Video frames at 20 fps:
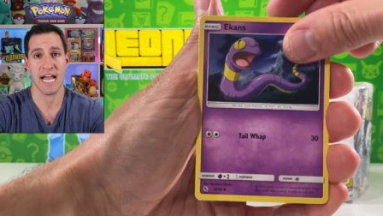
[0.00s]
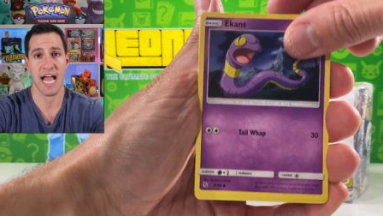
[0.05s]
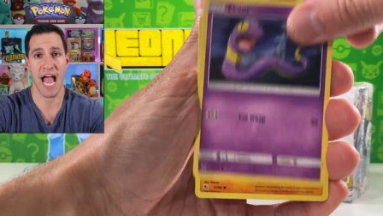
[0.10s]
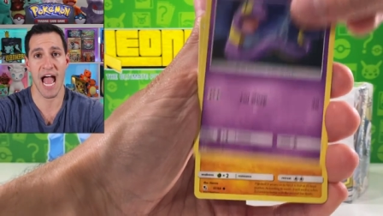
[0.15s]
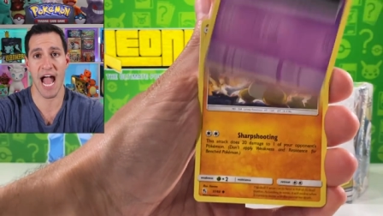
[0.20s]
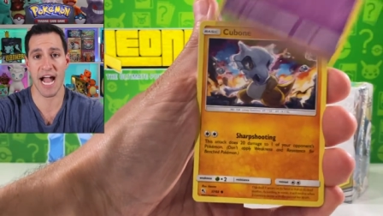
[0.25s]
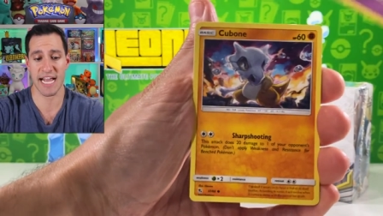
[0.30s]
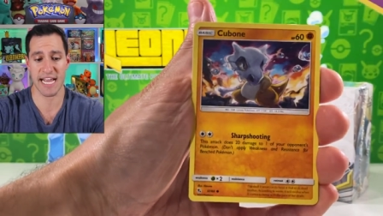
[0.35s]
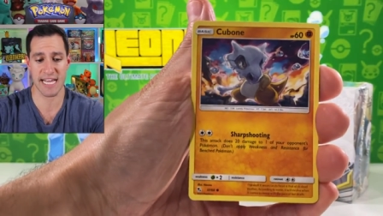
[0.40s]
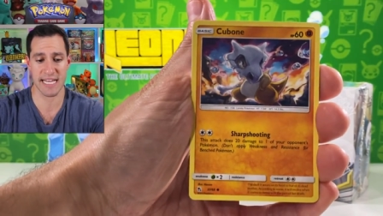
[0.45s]

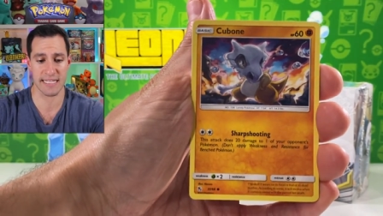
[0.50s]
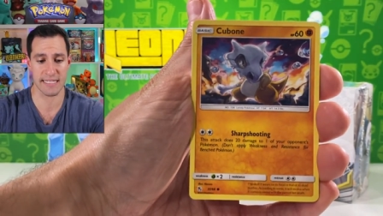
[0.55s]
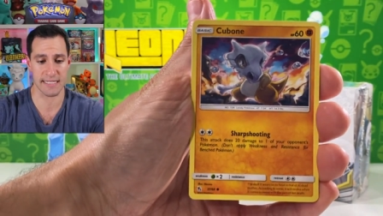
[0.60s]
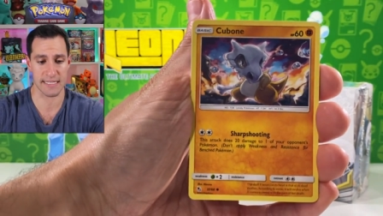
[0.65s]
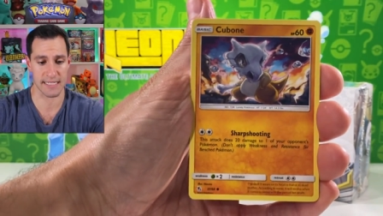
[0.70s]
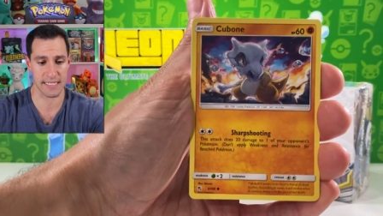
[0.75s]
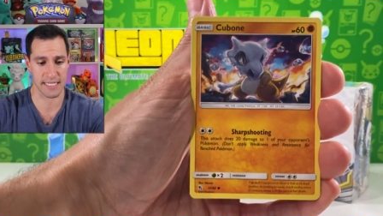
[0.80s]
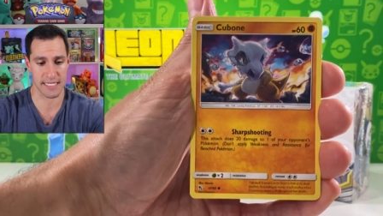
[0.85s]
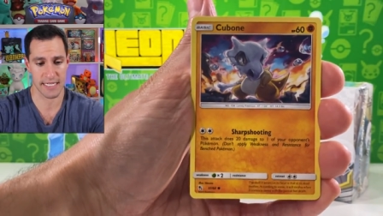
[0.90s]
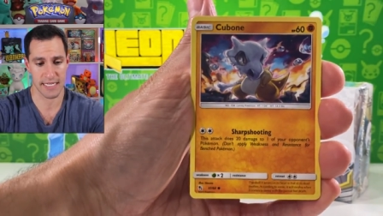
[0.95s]

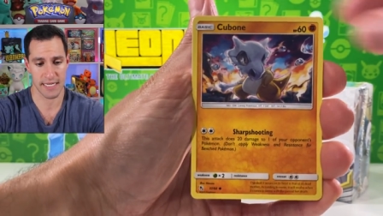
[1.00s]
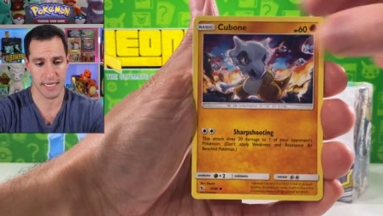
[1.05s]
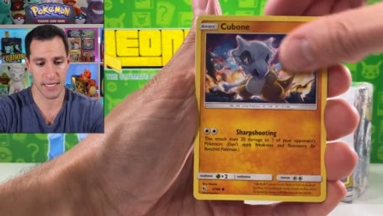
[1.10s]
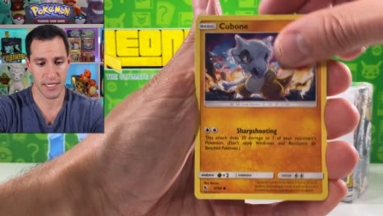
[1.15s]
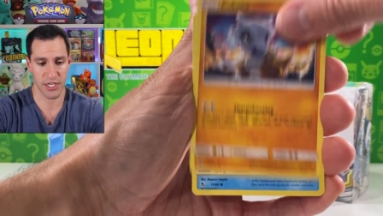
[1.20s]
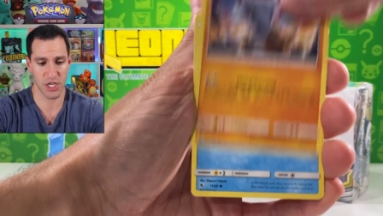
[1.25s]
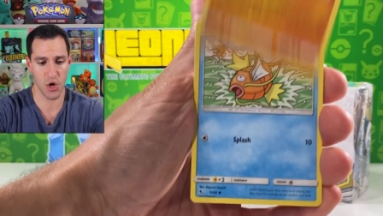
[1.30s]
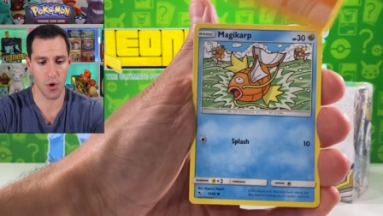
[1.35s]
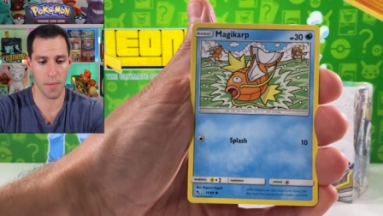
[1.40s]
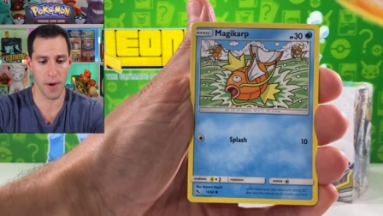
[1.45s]
Ekans,
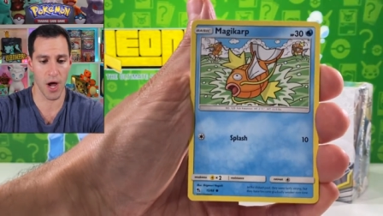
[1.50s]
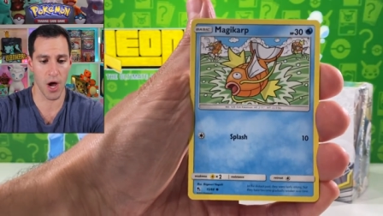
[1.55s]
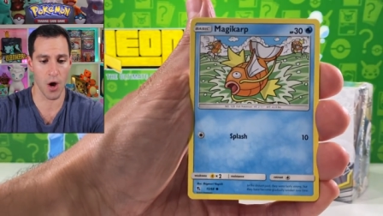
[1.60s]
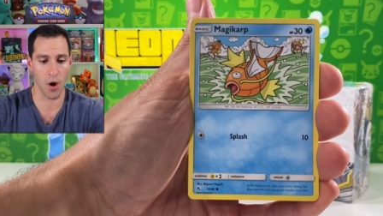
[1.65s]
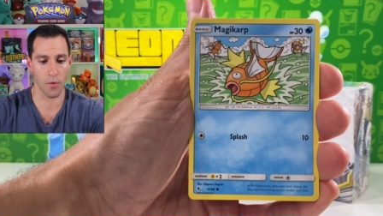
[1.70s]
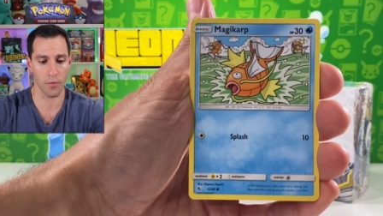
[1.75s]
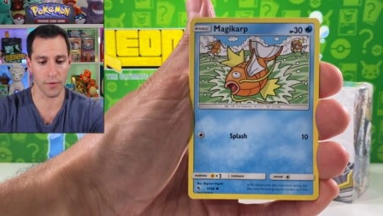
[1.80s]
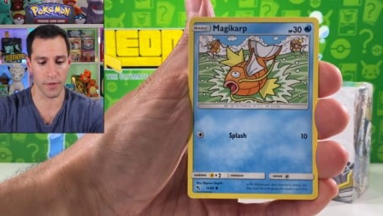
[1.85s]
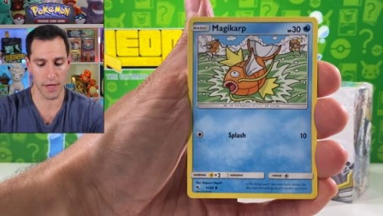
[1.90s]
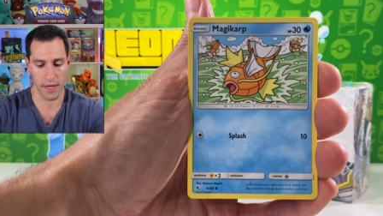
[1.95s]

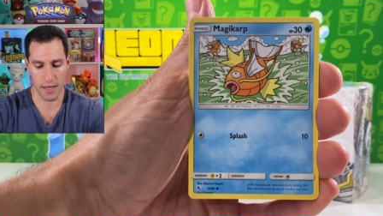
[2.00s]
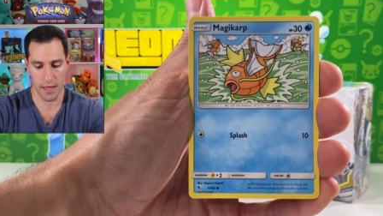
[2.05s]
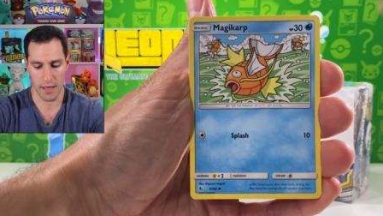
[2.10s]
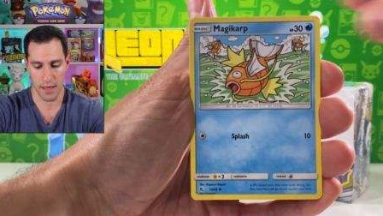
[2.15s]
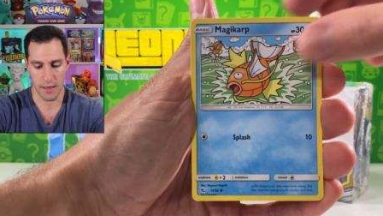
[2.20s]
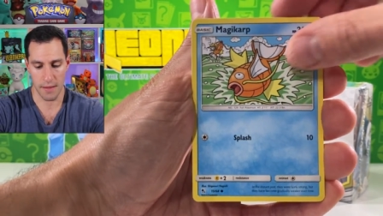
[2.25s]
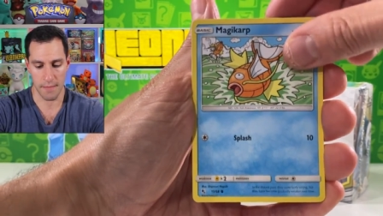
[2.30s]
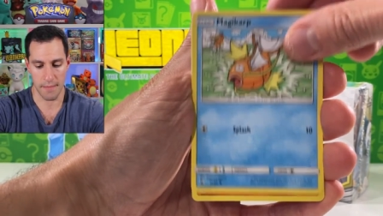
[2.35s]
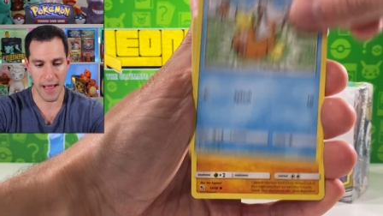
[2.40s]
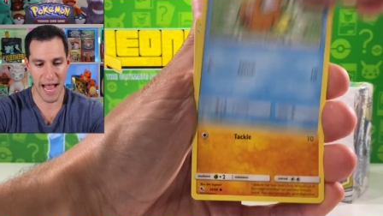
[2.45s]
Cubone,
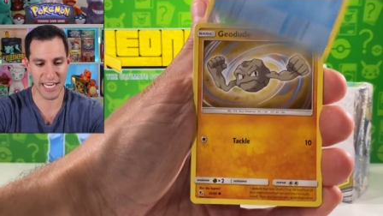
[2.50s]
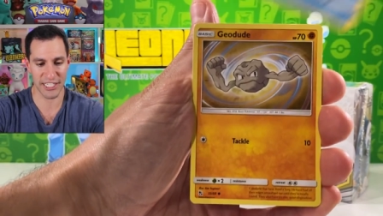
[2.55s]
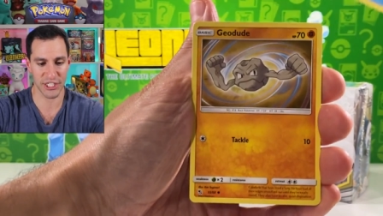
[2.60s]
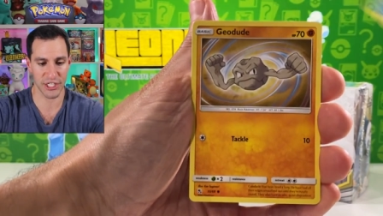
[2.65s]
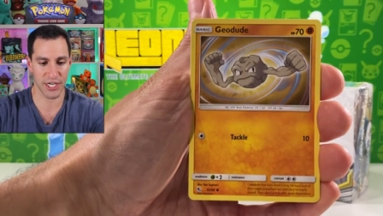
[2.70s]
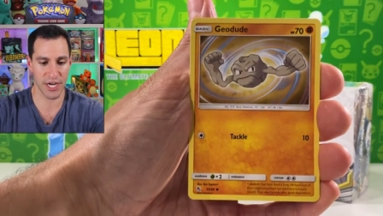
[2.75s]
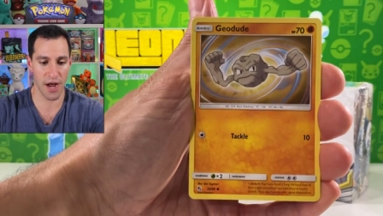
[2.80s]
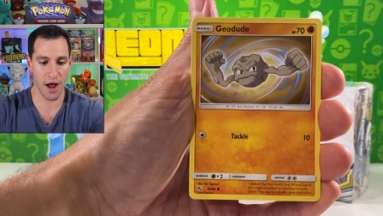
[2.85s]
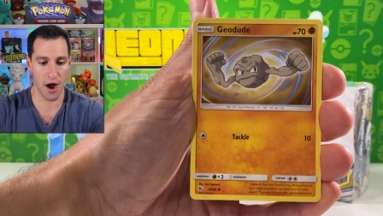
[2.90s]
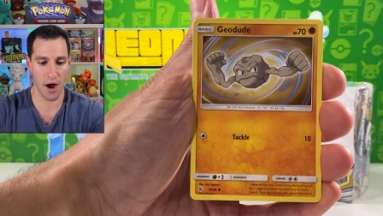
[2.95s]

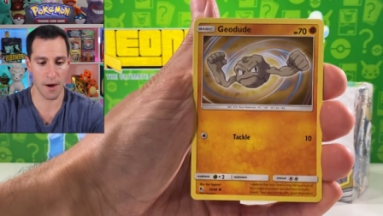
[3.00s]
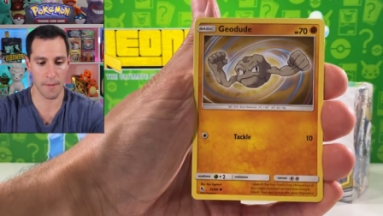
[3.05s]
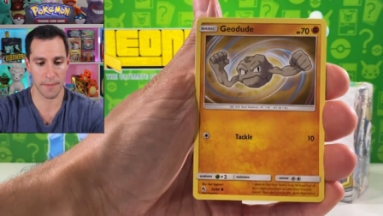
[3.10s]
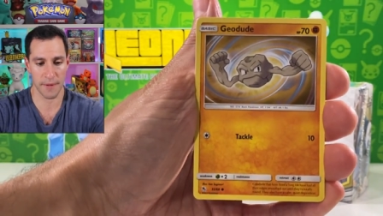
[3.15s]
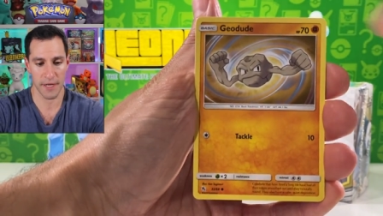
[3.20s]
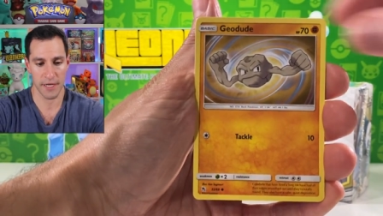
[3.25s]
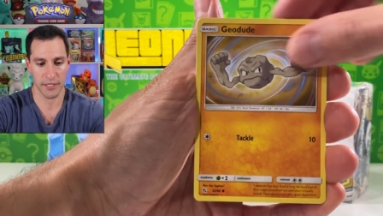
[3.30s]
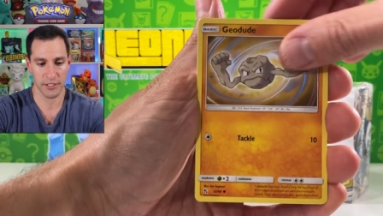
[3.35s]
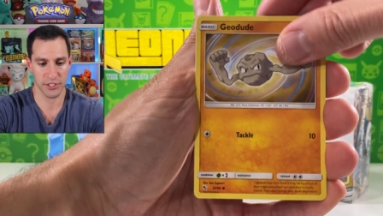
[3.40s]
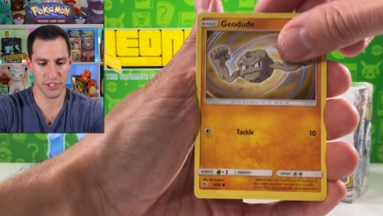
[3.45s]
Magikarp,
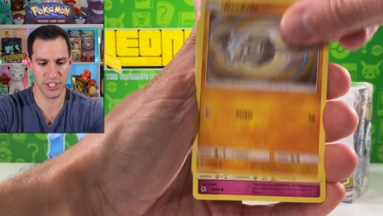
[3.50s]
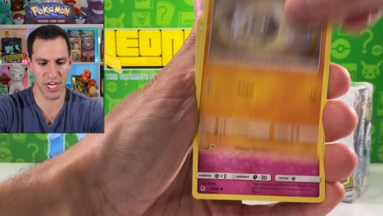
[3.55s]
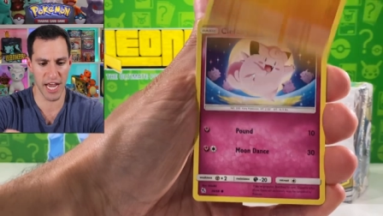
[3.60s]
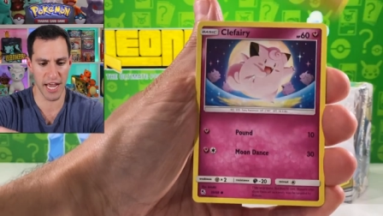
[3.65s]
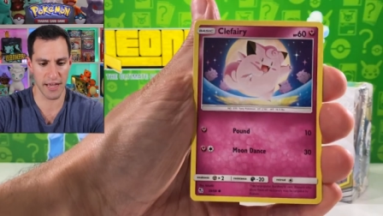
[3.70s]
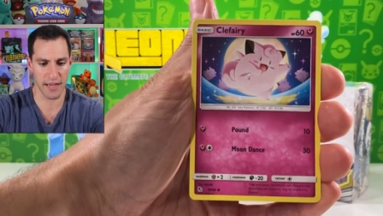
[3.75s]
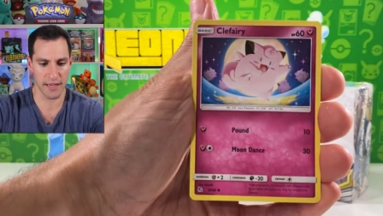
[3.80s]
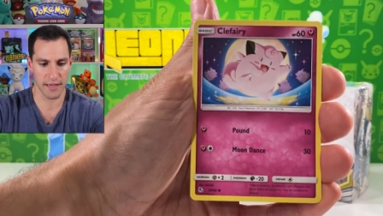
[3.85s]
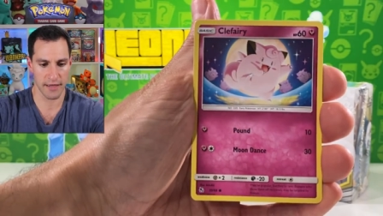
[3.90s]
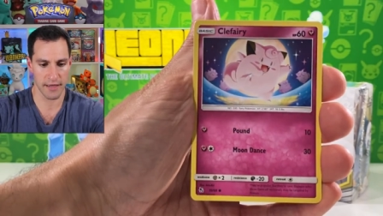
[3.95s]

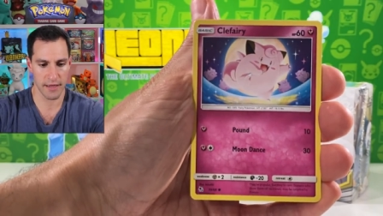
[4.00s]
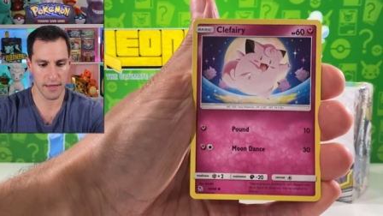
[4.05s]
G,